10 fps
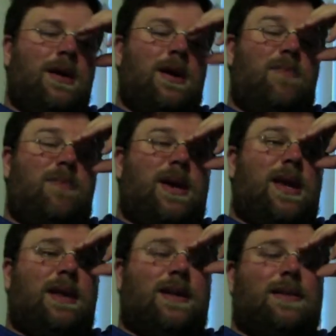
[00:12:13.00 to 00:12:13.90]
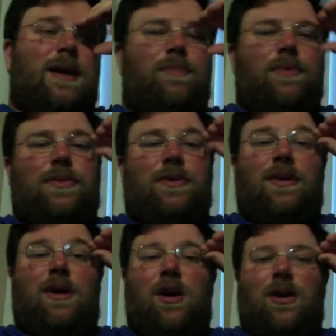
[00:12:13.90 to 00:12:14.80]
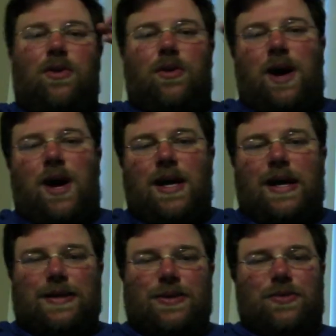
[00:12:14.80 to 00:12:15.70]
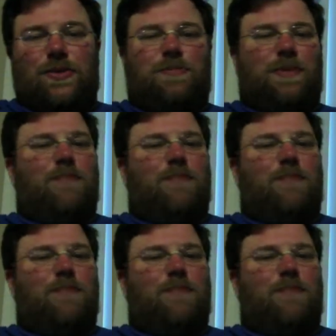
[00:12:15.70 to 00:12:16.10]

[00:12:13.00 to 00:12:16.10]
picking this up, or the hardcore audience who grew up,